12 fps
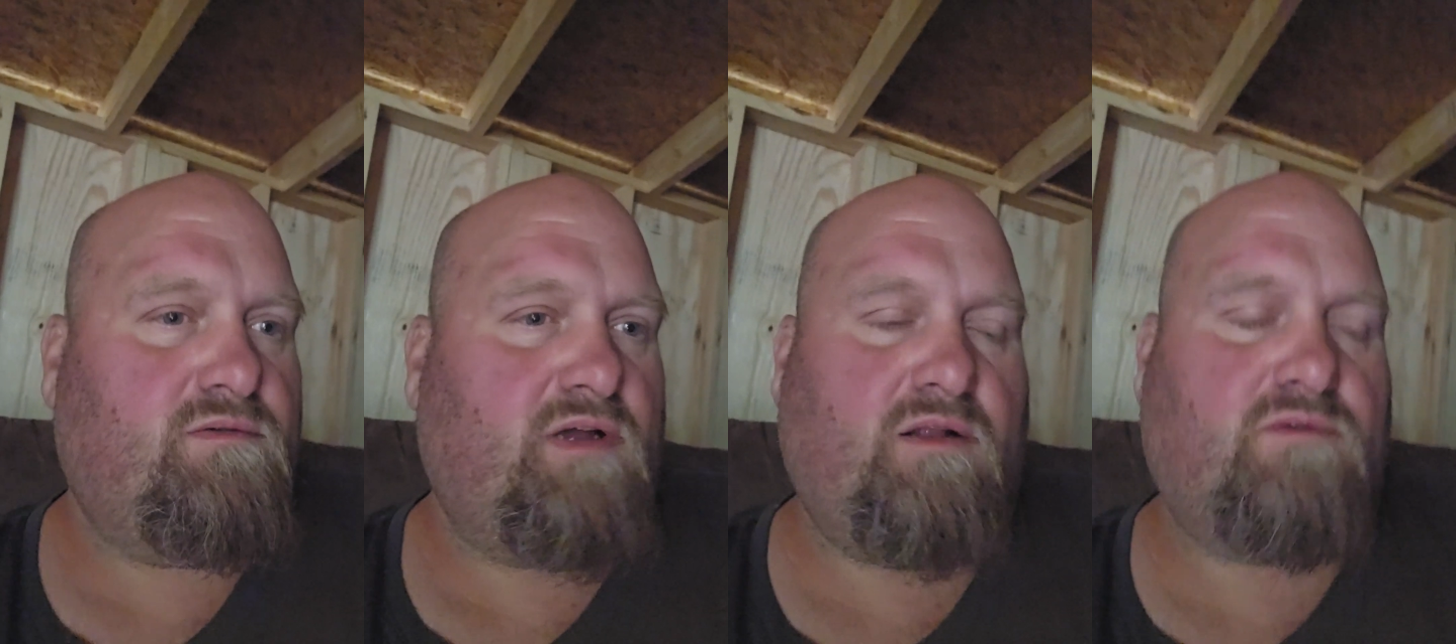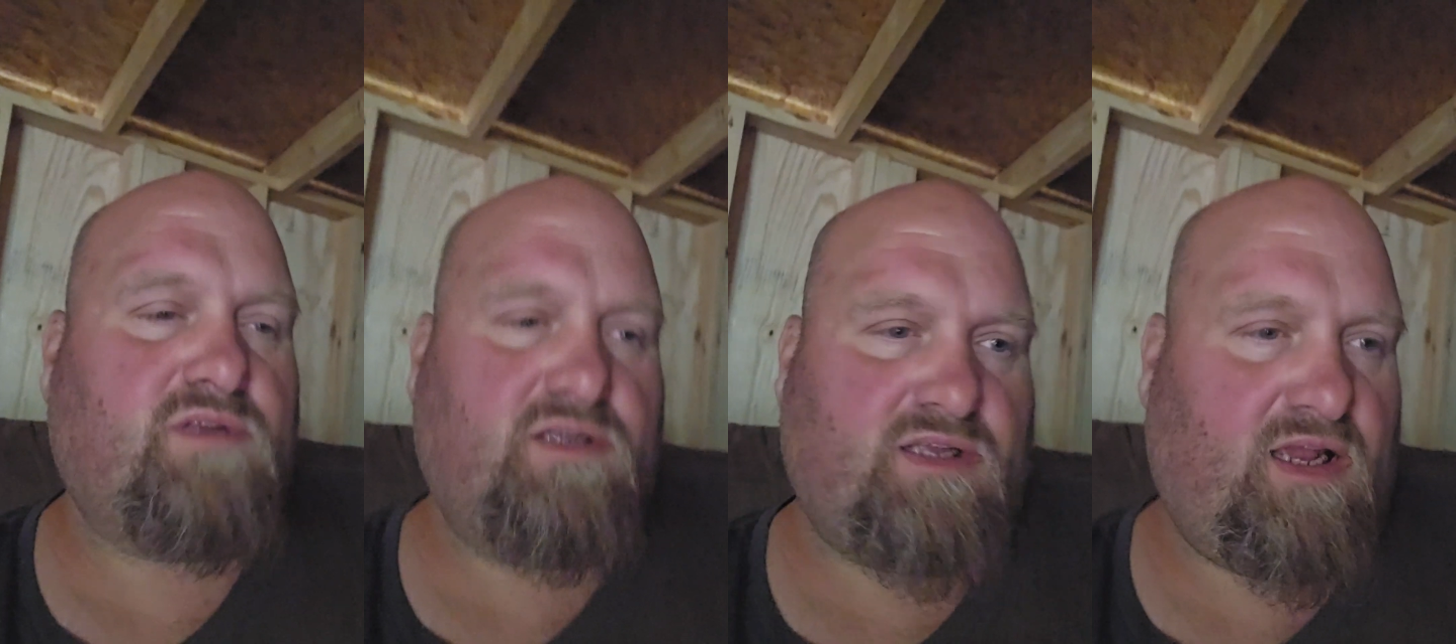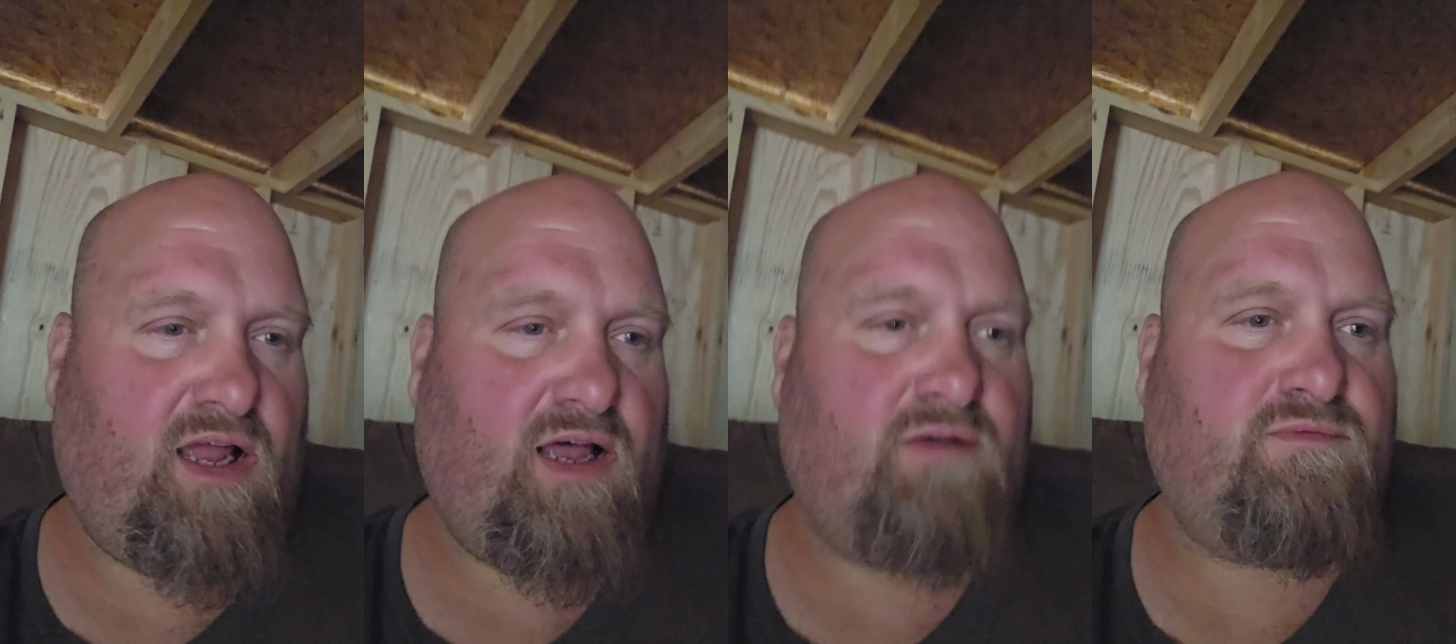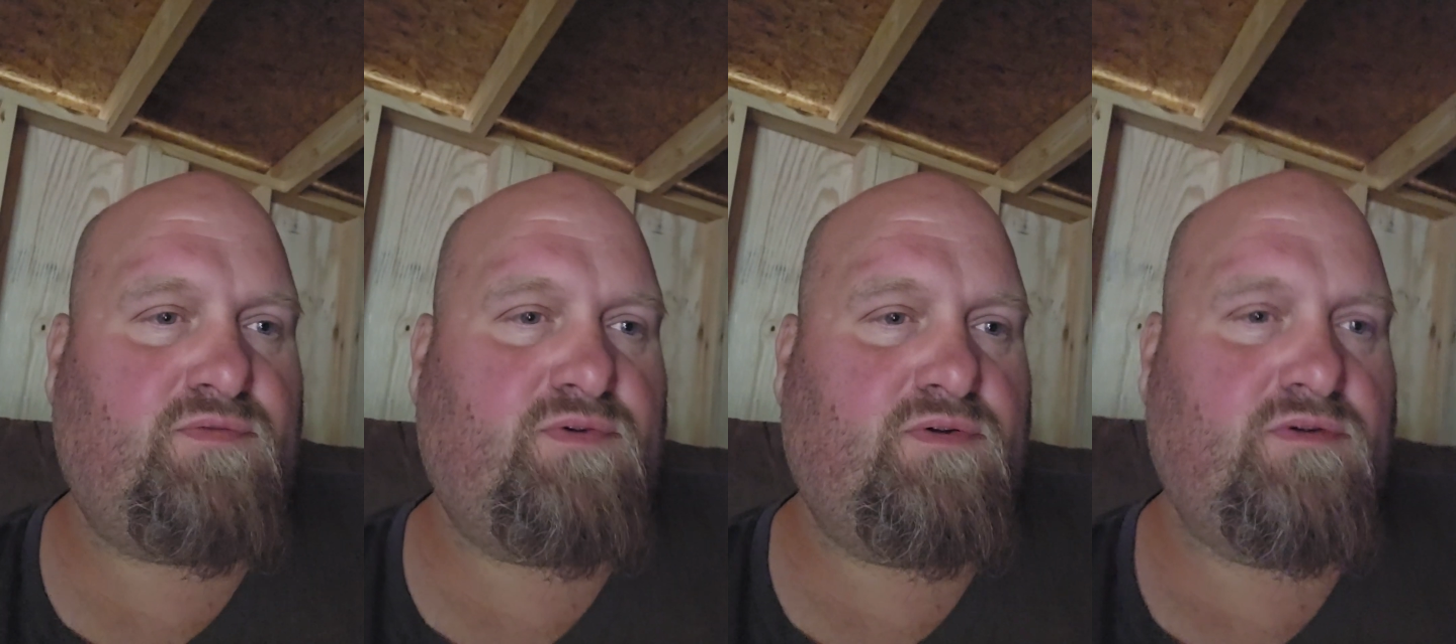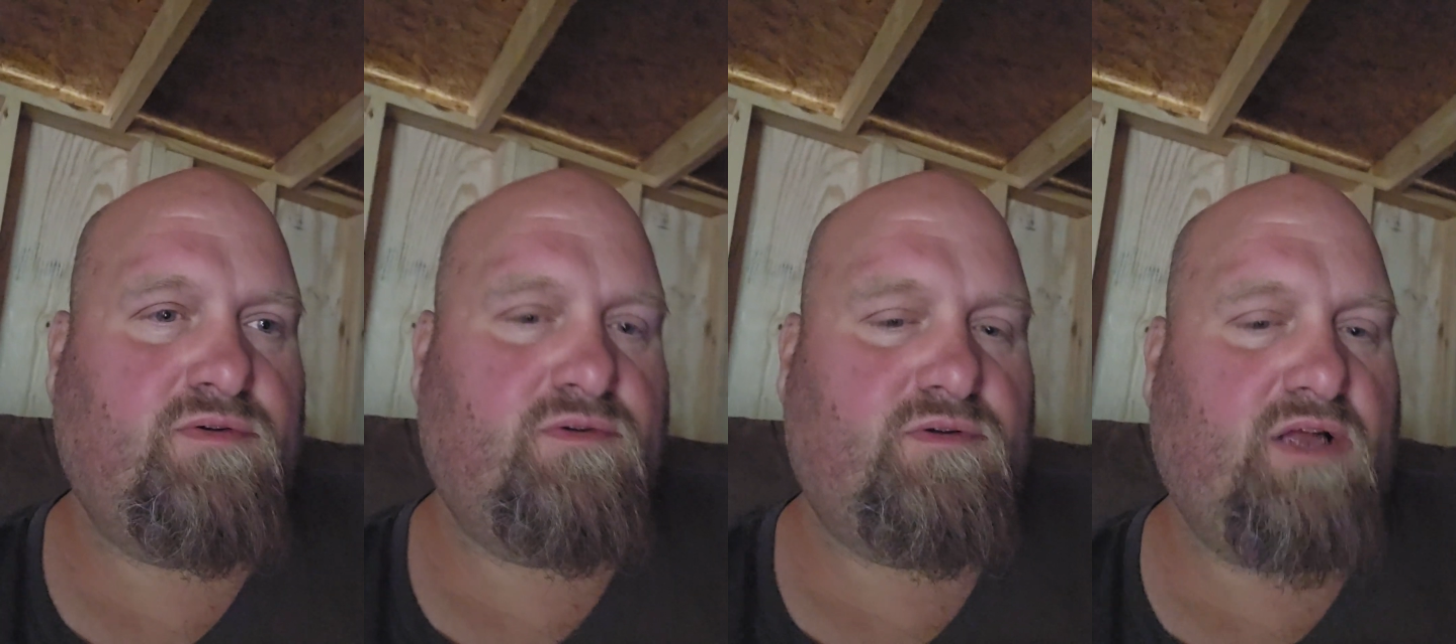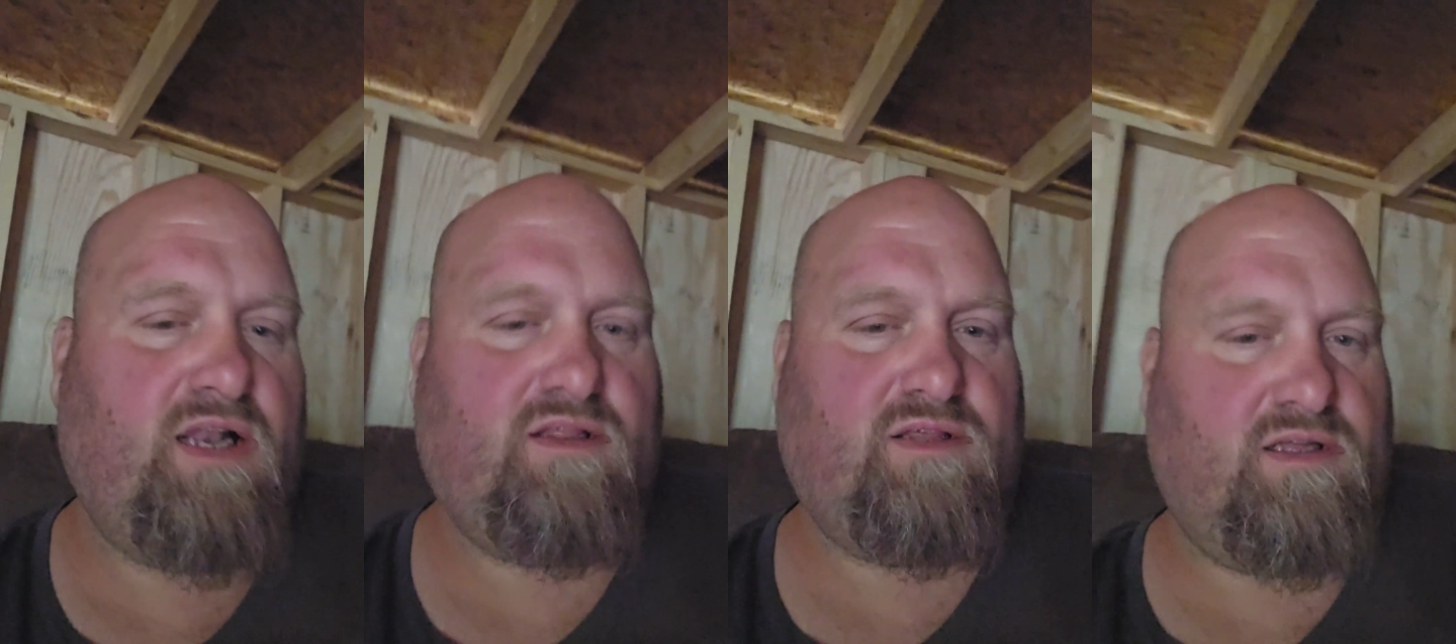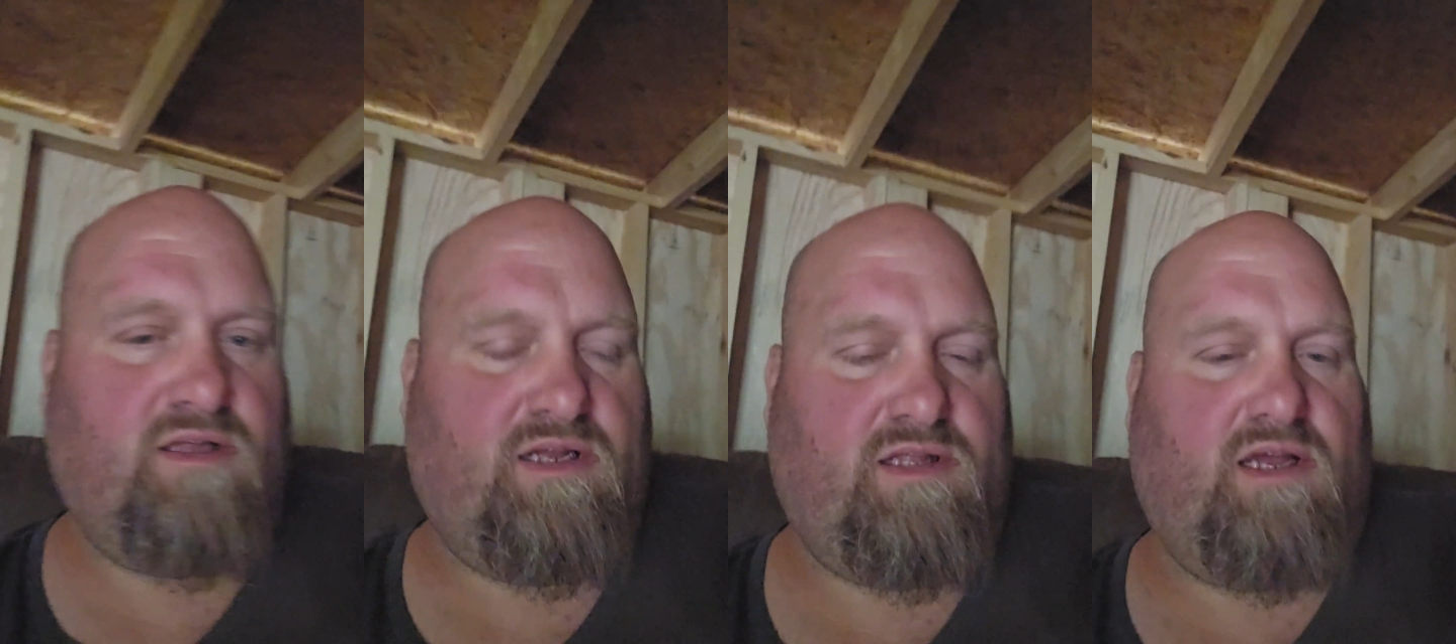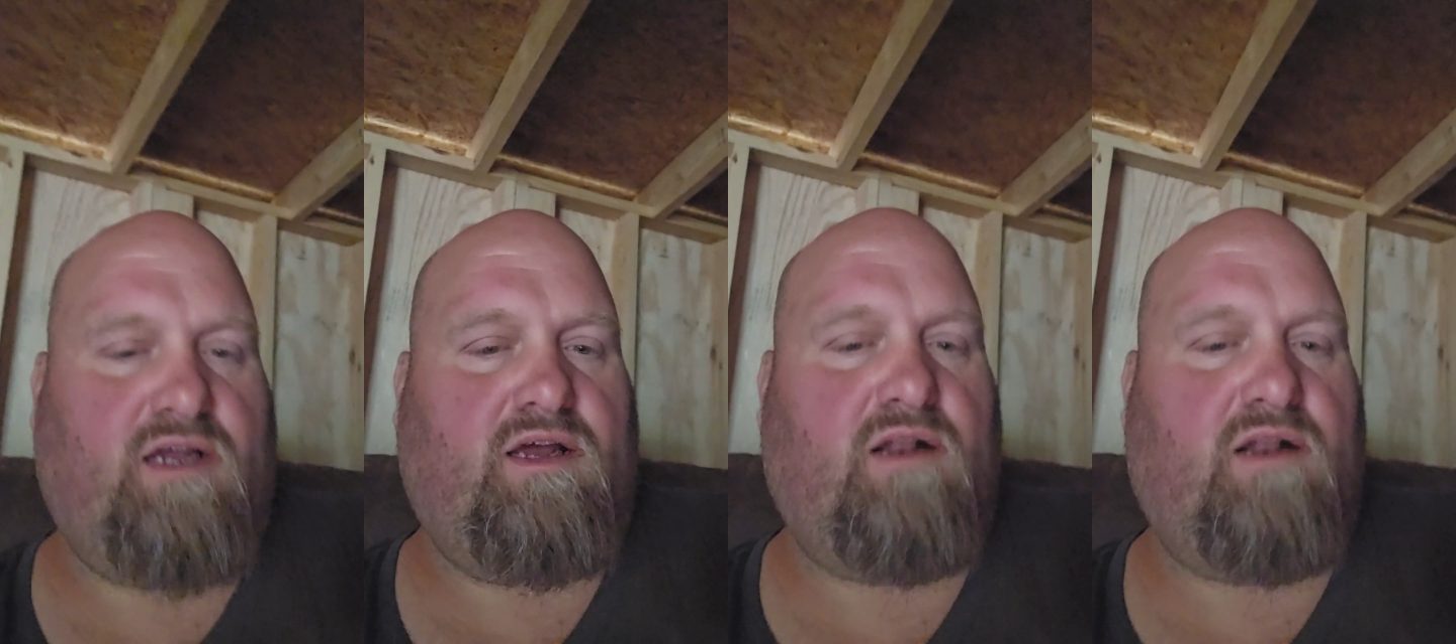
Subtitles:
I don't think they have anything like that.